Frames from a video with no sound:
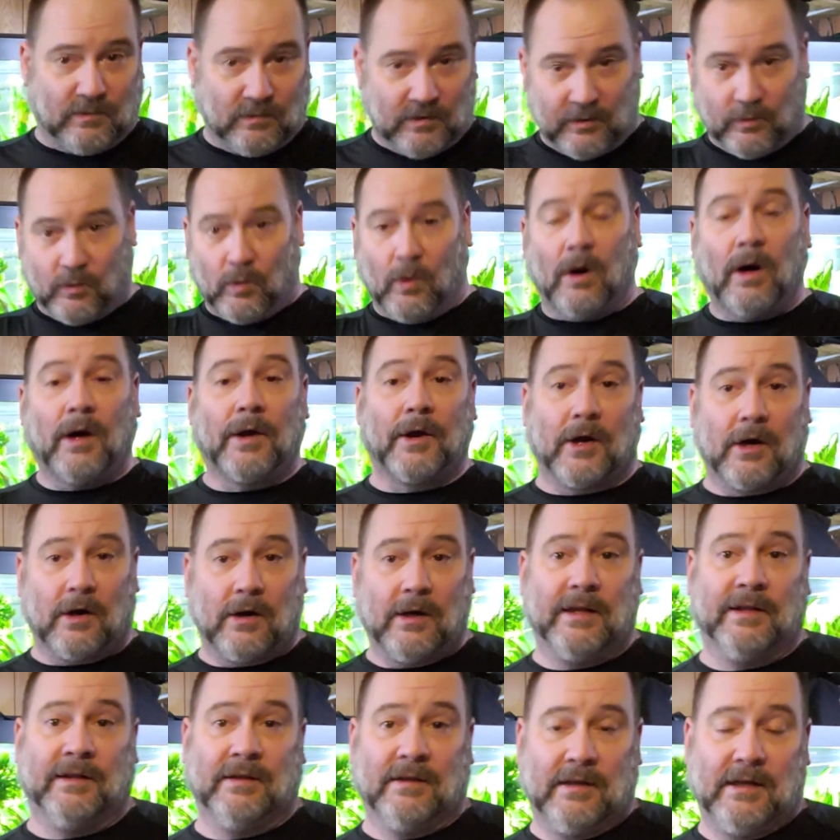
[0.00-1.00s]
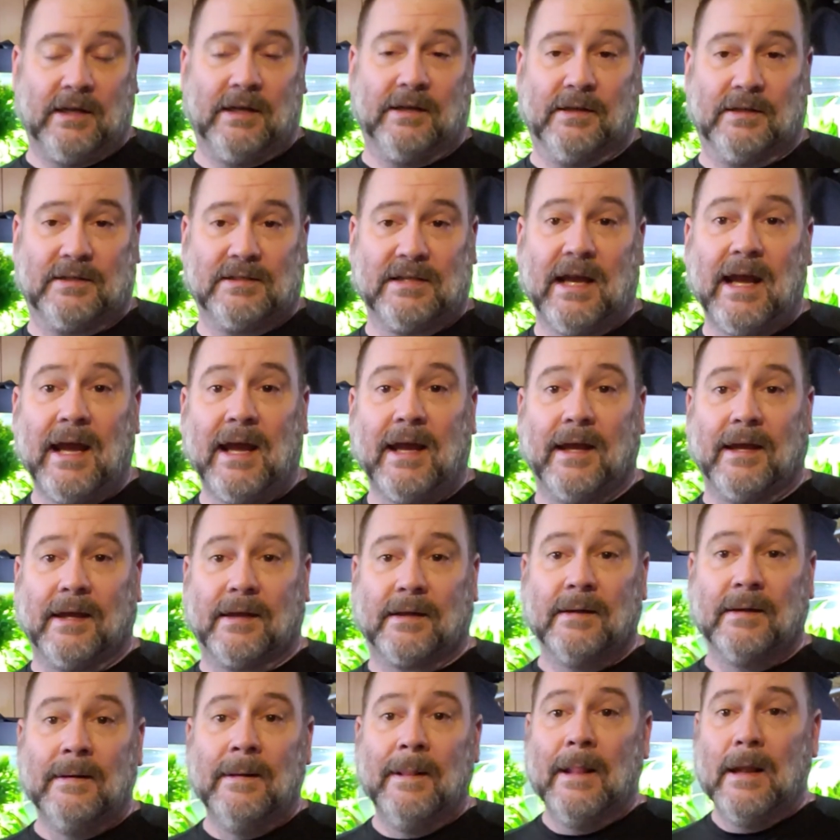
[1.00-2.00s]
the water in the
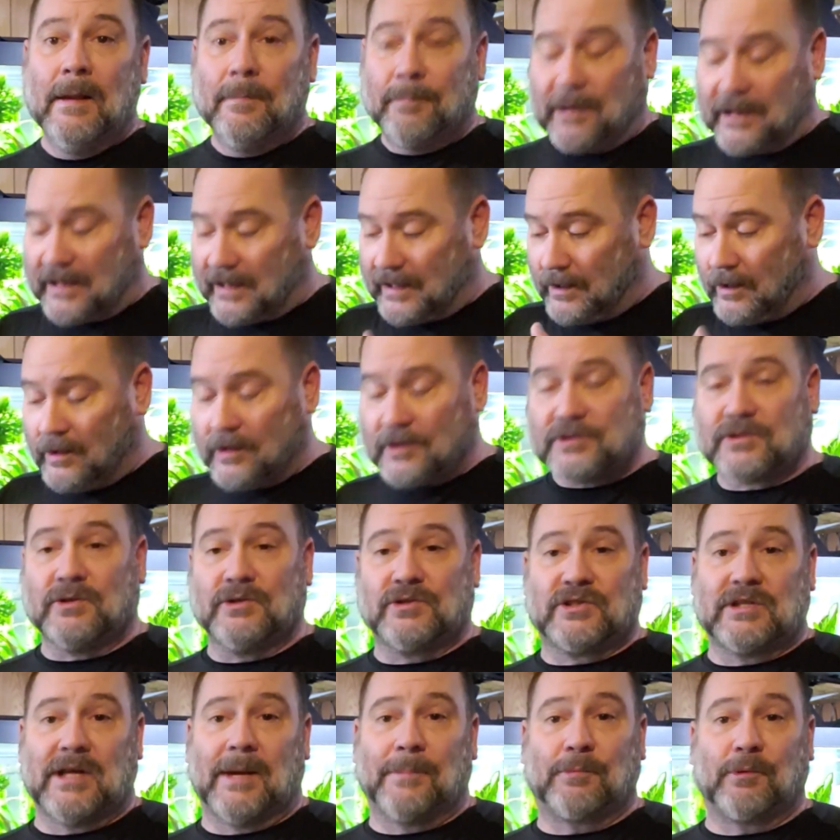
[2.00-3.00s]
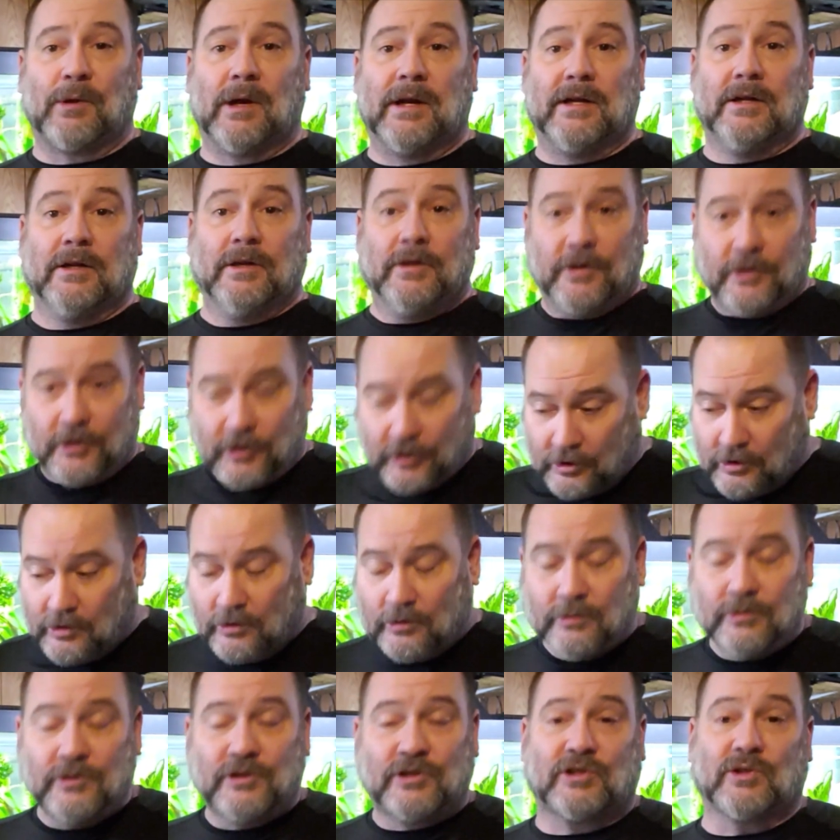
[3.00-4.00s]
tank, but I also separated a
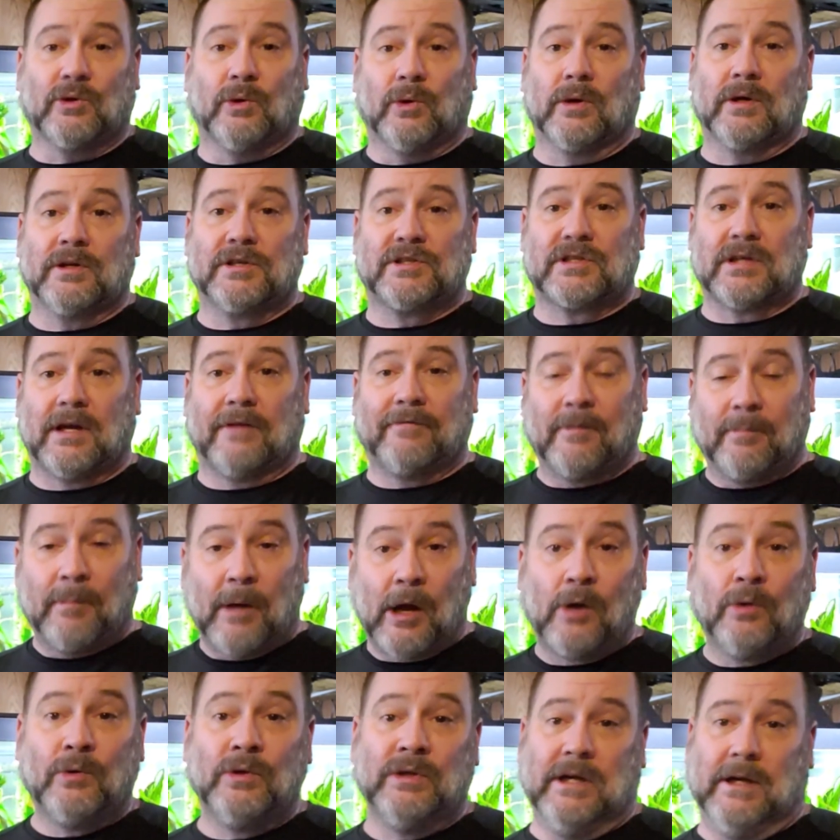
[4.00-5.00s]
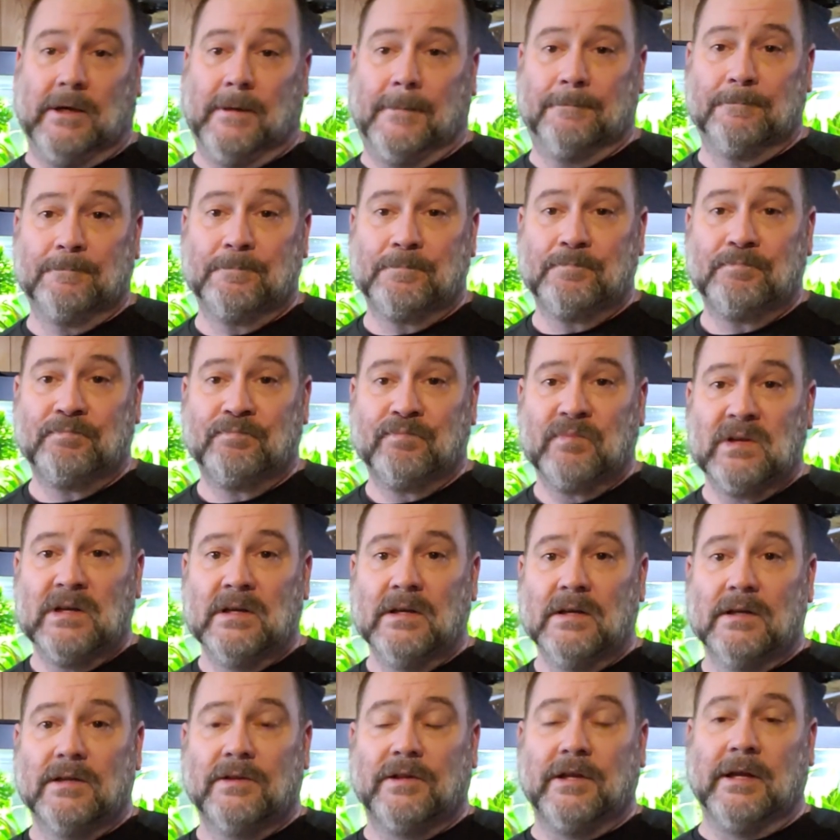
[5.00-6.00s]
huge source of ammonia.
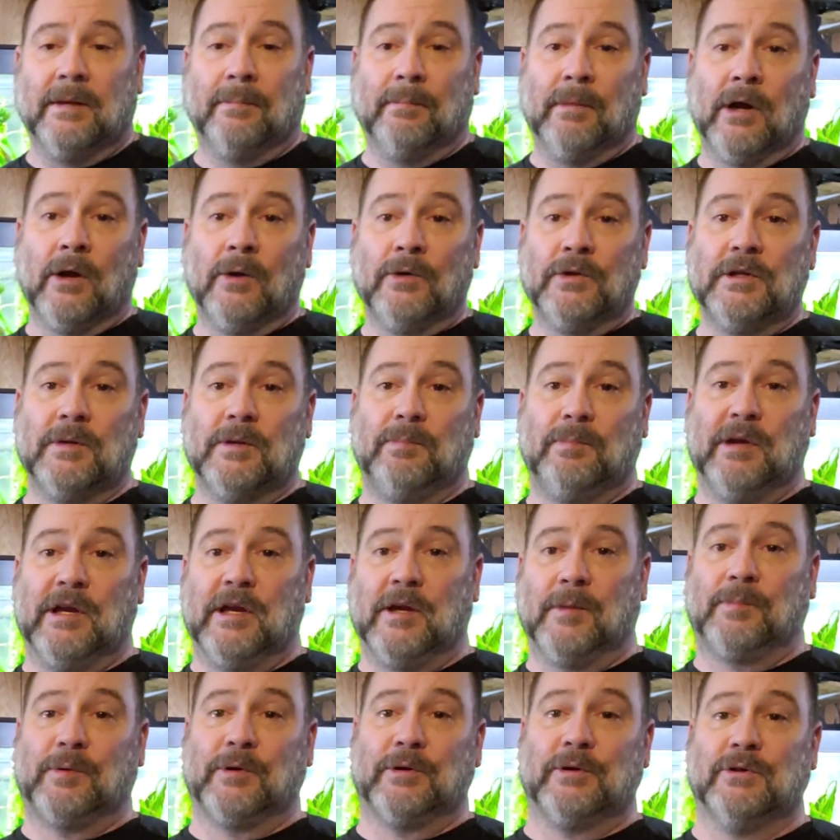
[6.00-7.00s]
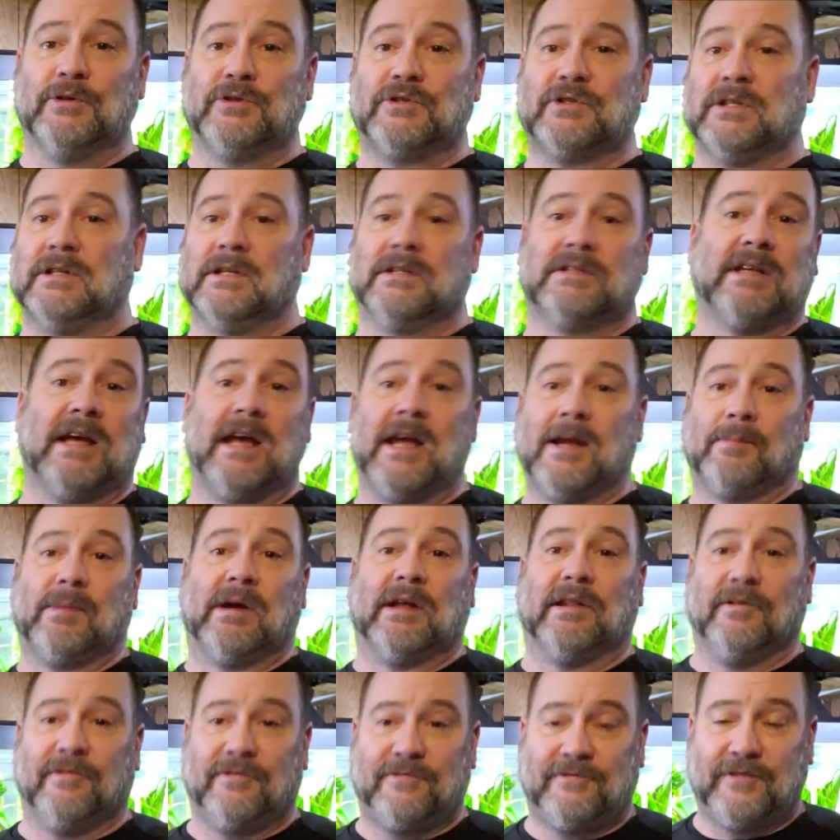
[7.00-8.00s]
The ammonia being produced in the tank
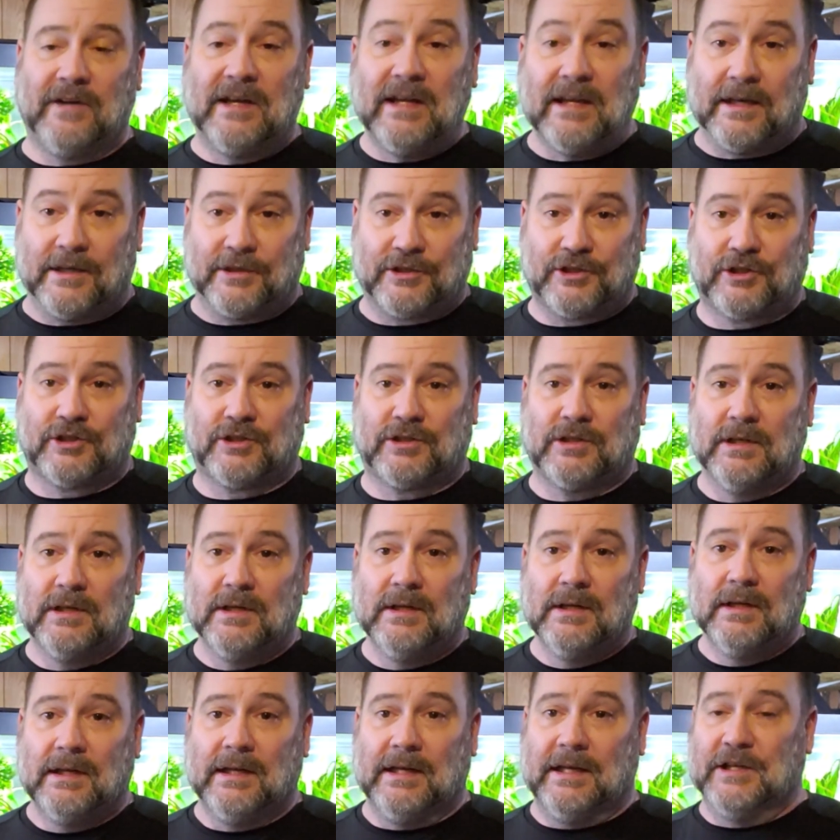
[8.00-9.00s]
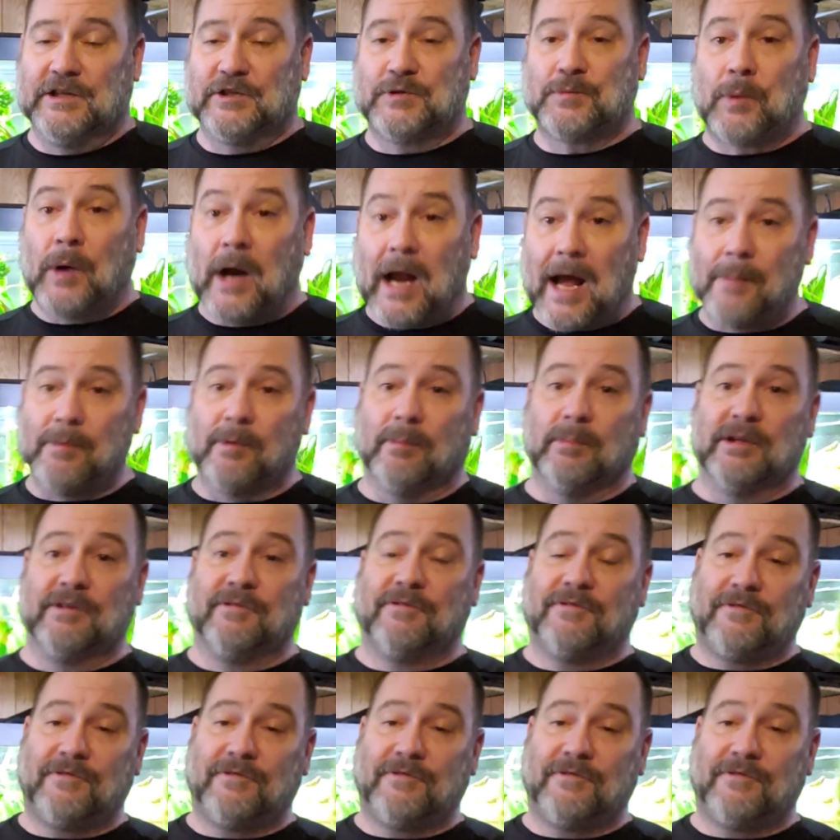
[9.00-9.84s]
by the fish is probably